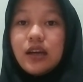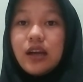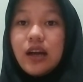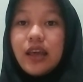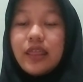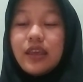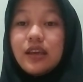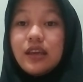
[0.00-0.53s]

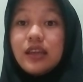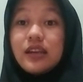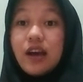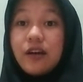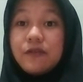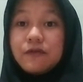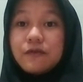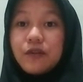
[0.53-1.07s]
I think
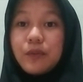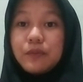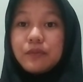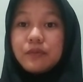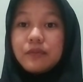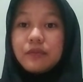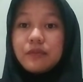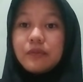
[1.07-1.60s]
enough
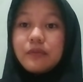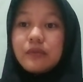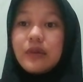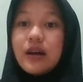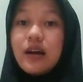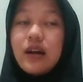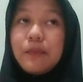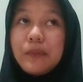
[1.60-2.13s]
from
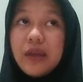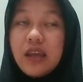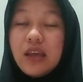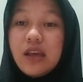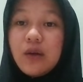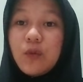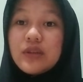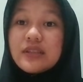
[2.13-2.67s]
me.
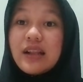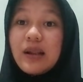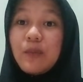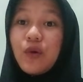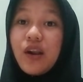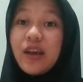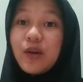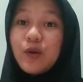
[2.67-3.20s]

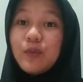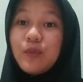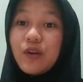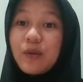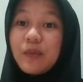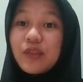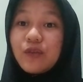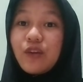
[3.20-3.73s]
Wassalamualaikum
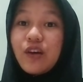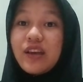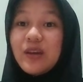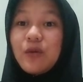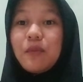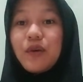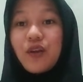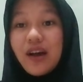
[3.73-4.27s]
warahmatullahi
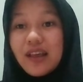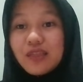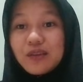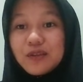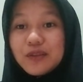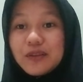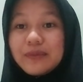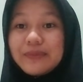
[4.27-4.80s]

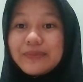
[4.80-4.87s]
wabarakatuh.